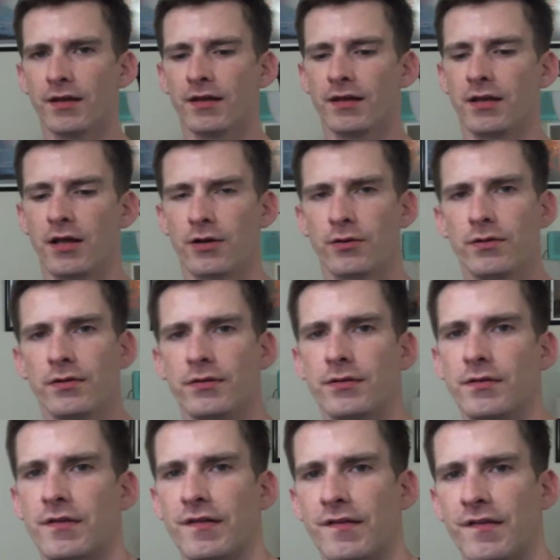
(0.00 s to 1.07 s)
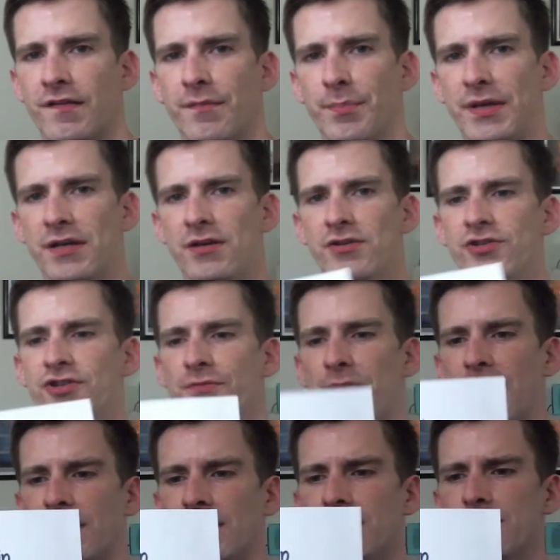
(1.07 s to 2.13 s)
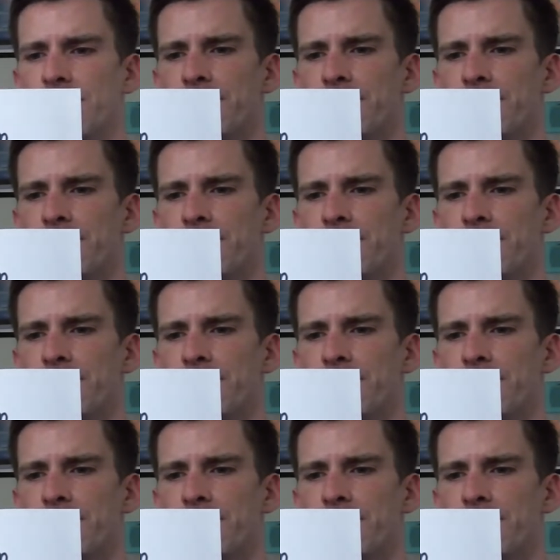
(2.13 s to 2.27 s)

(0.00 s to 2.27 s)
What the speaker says: Hello, this is Peter Jermain.